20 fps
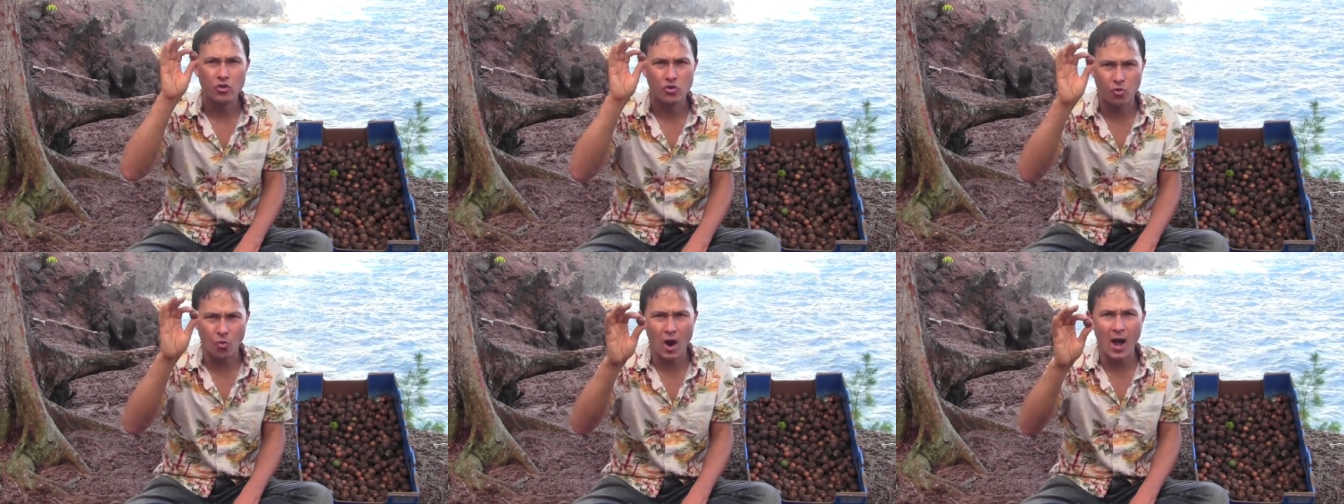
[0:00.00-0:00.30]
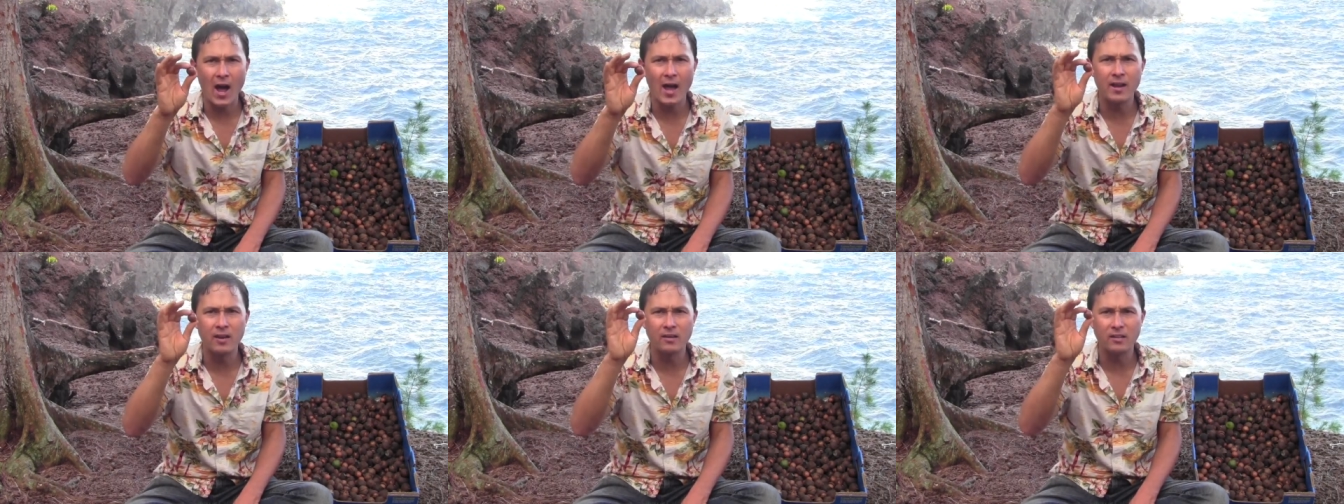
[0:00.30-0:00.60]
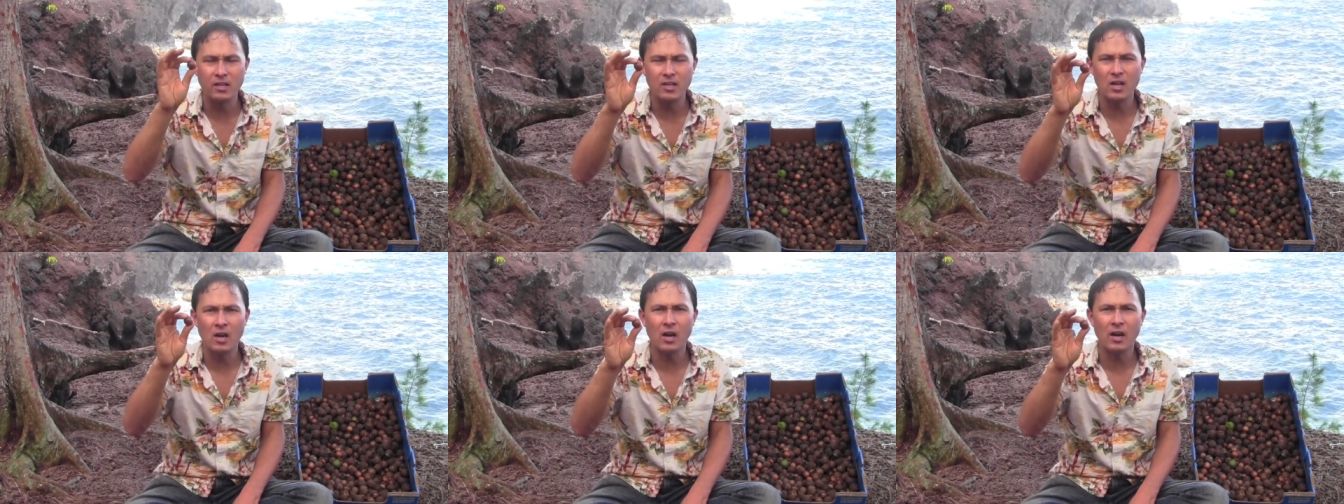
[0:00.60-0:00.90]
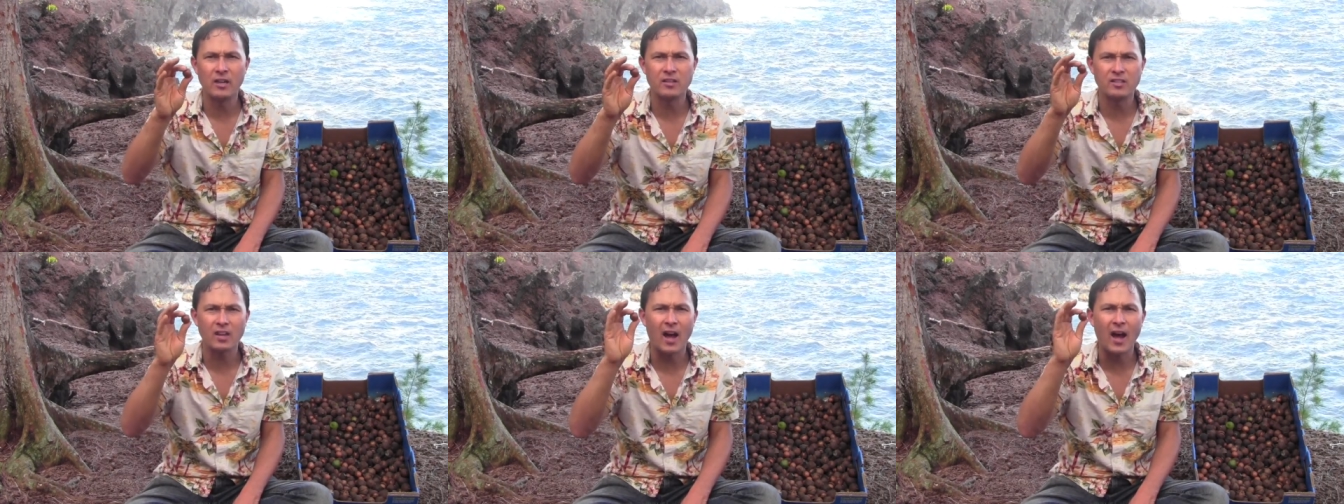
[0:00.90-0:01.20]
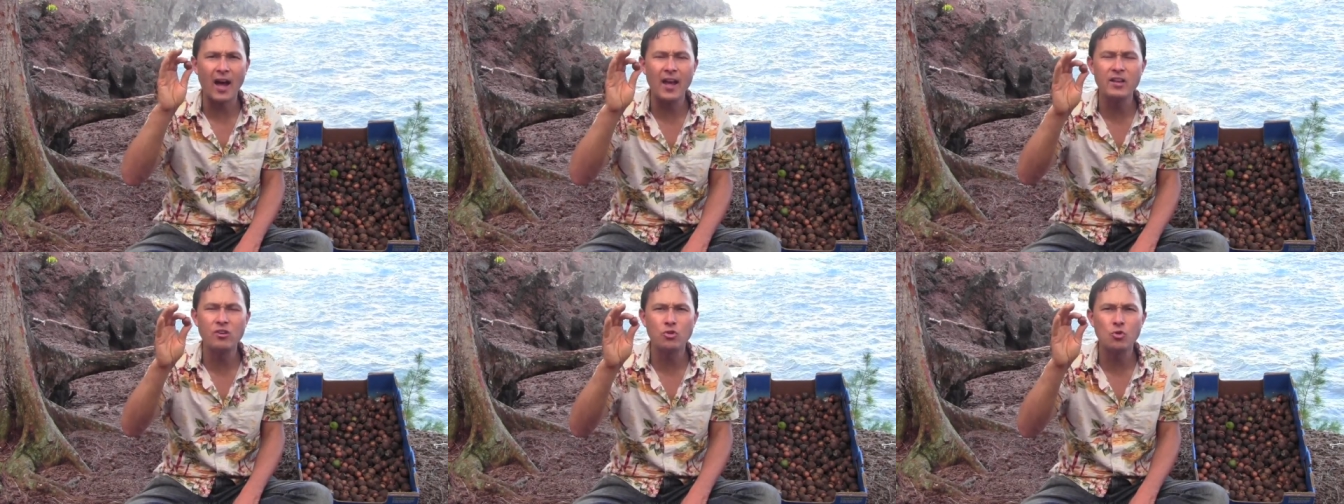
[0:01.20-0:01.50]
dried and dehusked,
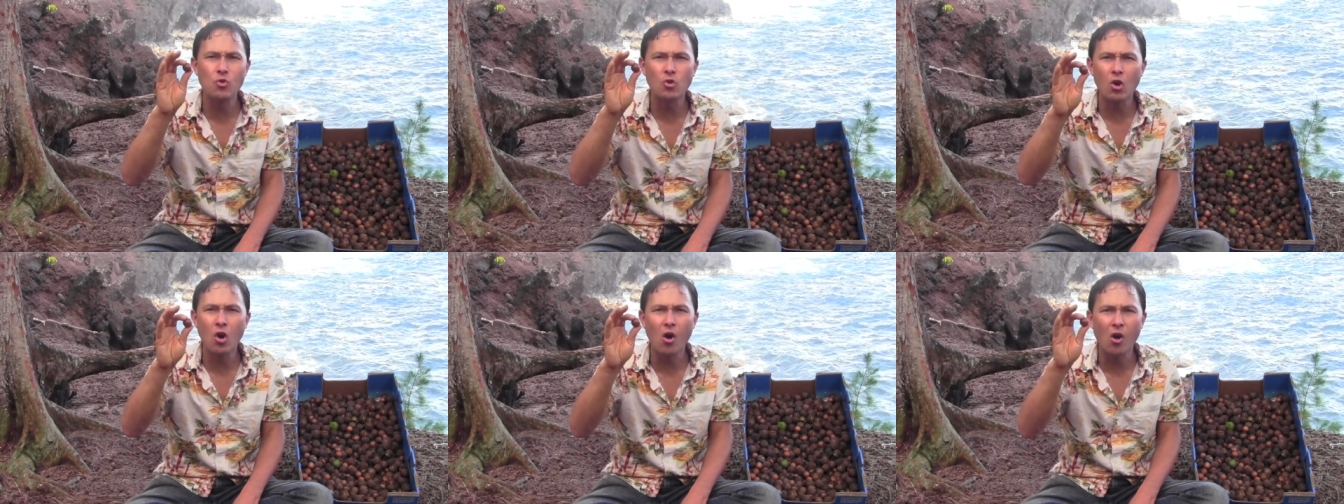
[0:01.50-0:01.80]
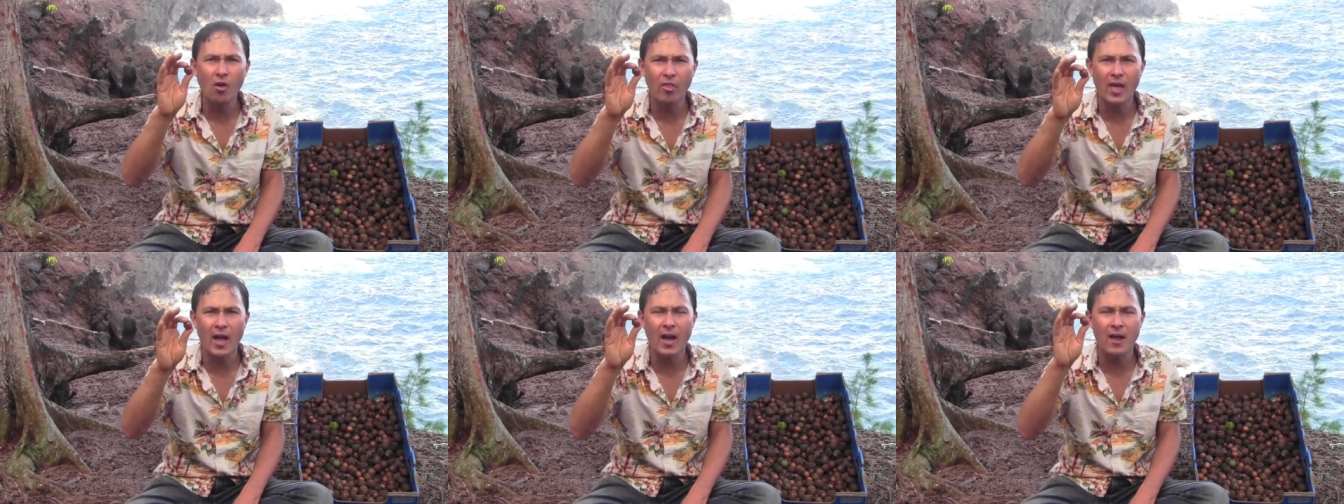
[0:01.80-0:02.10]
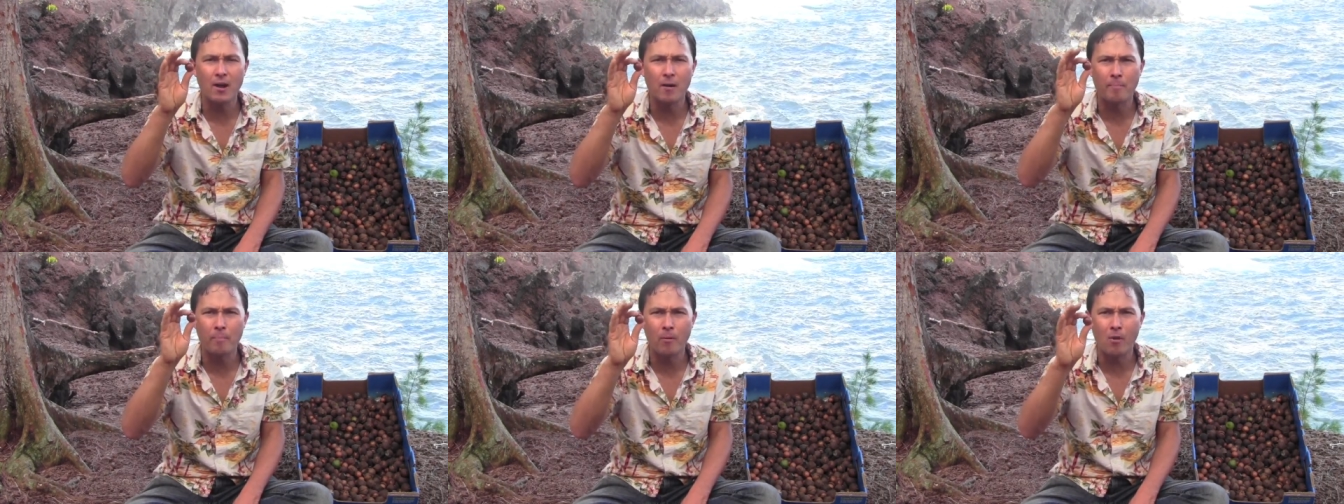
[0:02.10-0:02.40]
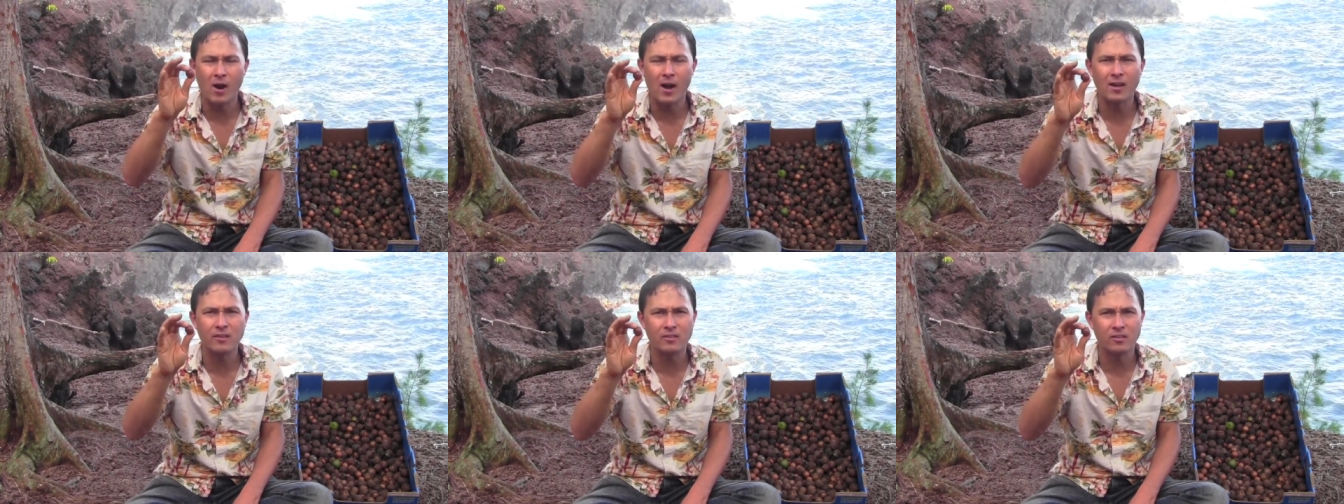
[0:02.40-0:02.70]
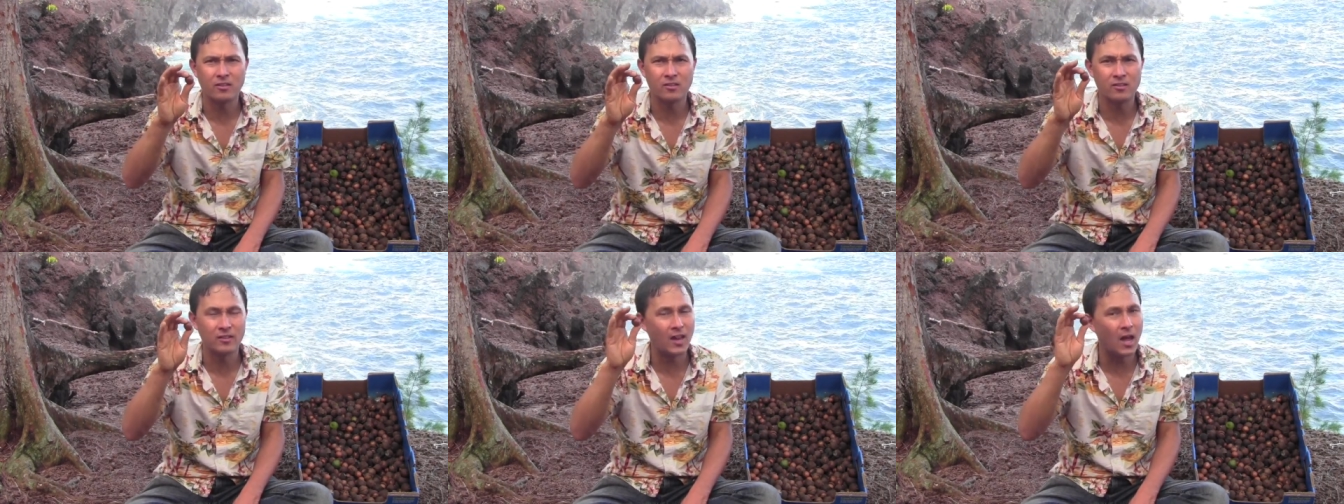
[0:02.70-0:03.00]
I do call that a
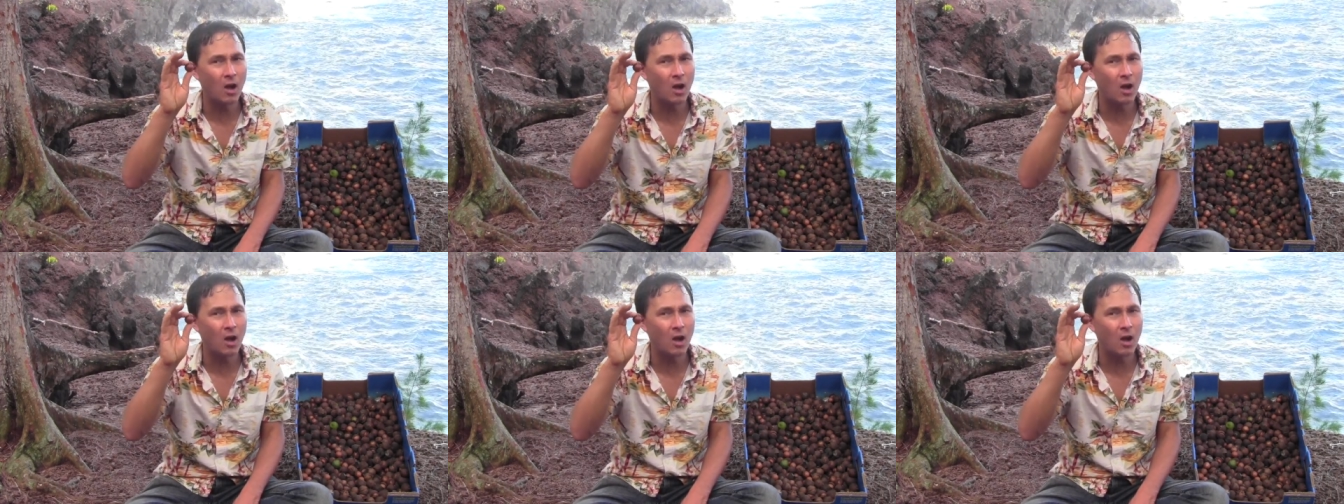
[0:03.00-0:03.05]
process.